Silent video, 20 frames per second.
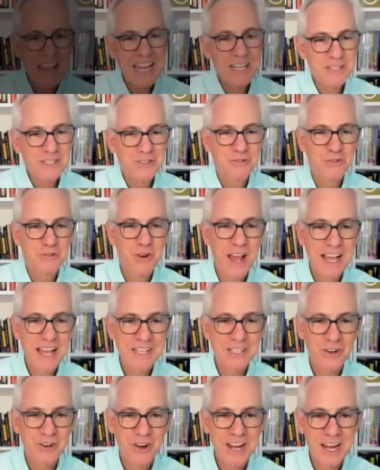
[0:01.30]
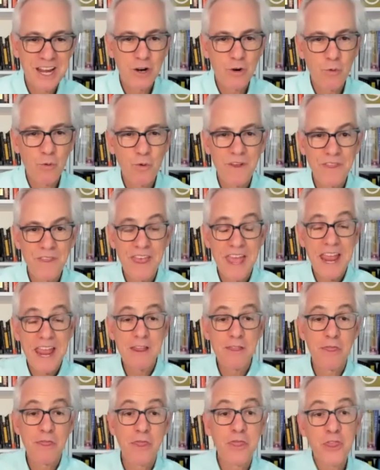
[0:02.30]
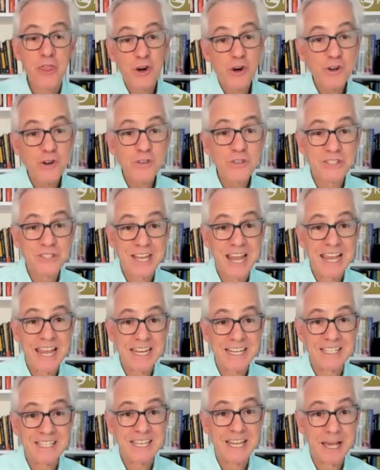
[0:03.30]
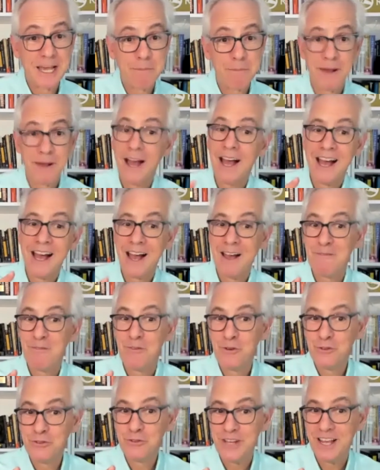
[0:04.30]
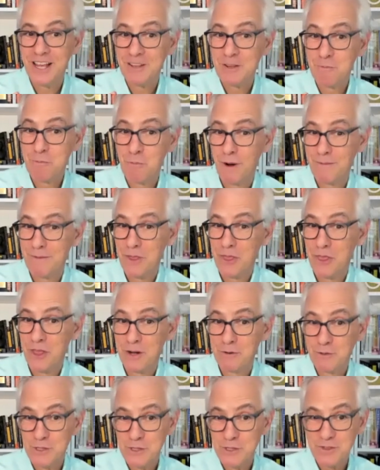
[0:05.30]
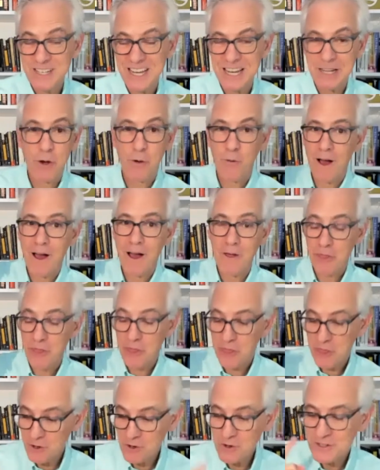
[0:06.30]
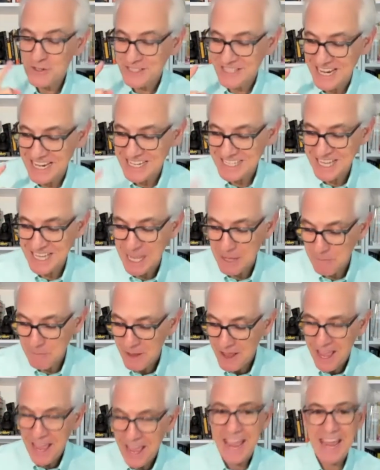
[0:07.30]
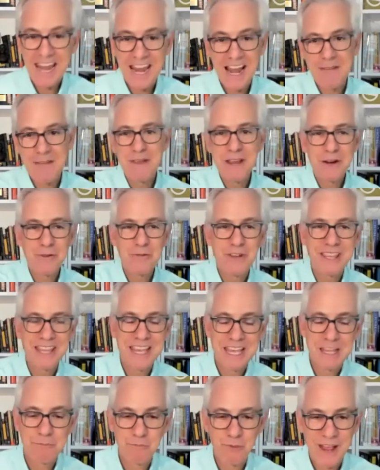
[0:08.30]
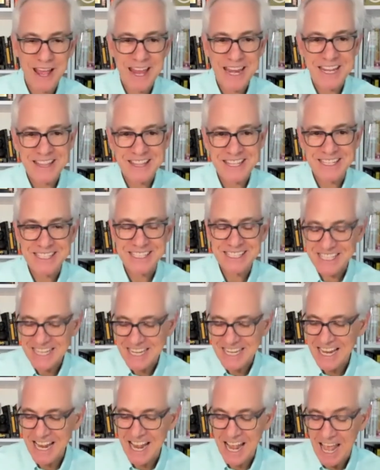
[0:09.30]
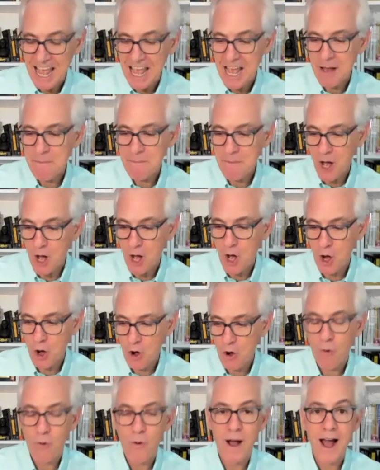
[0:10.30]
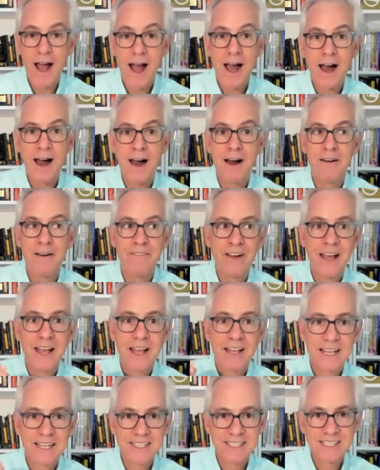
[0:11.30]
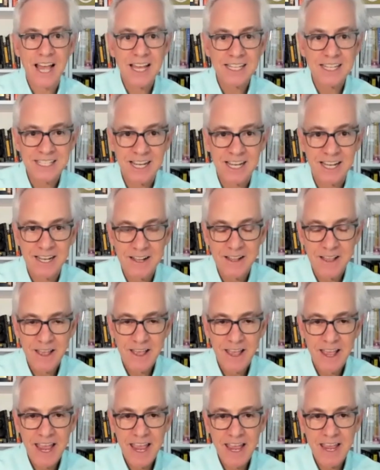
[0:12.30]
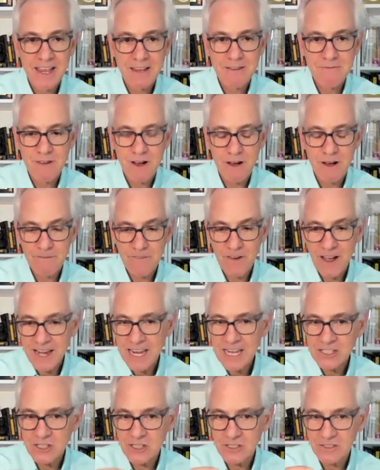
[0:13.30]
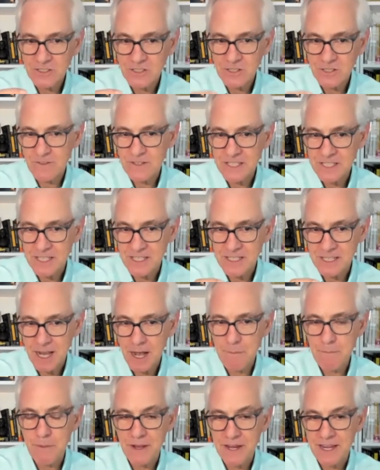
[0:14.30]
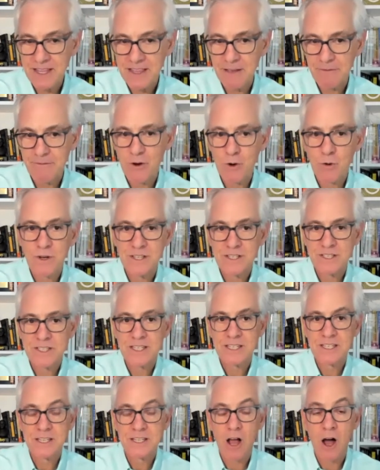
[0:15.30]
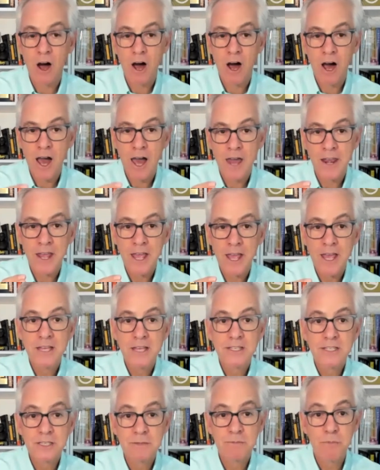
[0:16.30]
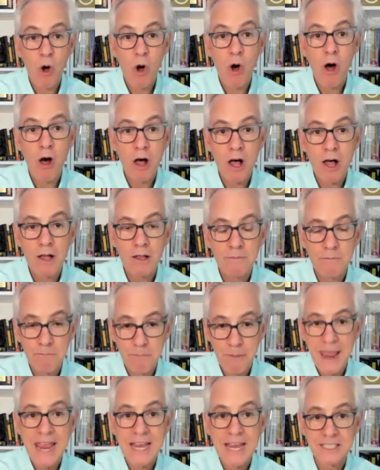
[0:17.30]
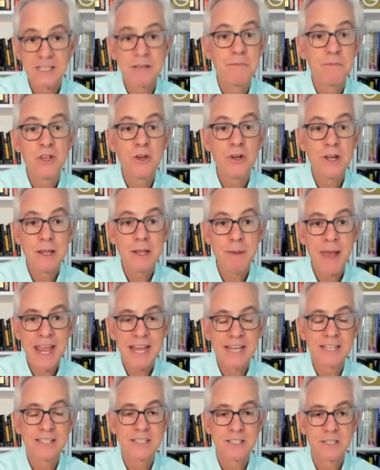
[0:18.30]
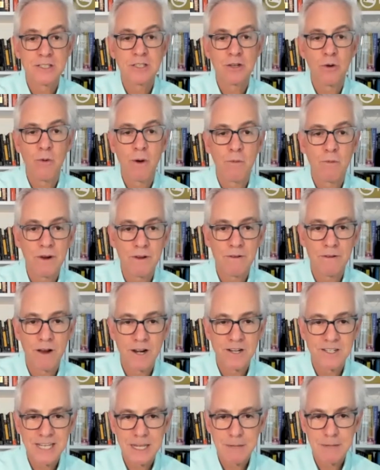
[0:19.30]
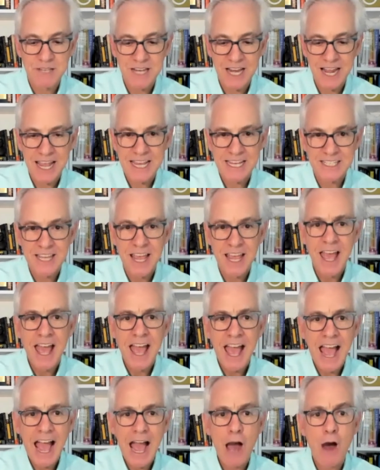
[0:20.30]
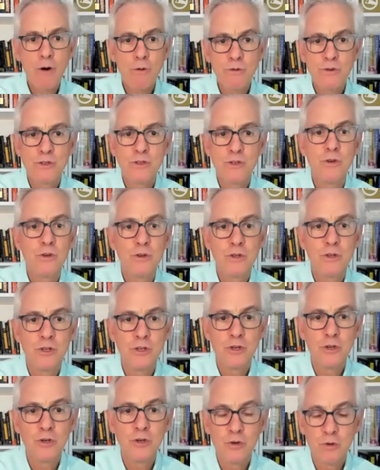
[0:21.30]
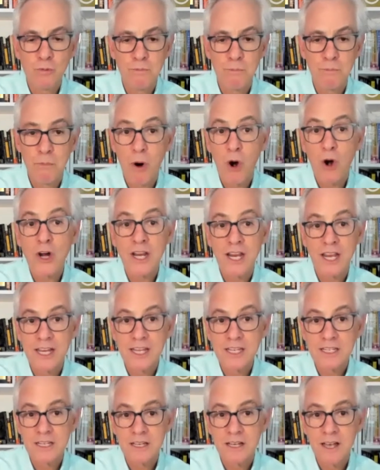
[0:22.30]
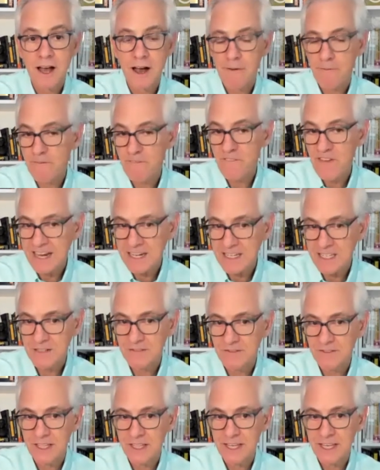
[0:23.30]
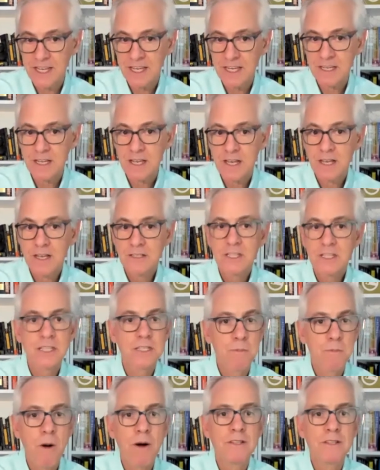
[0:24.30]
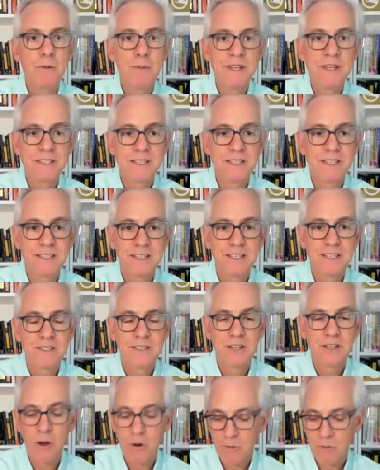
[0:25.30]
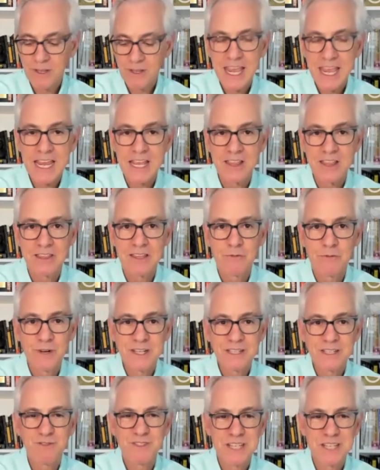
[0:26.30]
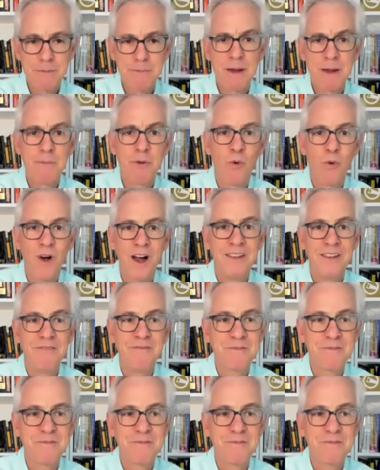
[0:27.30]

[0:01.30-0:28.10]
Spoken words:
it's Drew Neiser here with a Thursday tip. I fooled you. You probably thought it was Tuesday. No, a Thursday tip. And I'm here with Keith Brannan, the CMO of Kasasa, a financial services company that focuses on small banks, community banks. And so our tip today is, how do you market effectively to smaller businesses? So Keith, what's tip number one?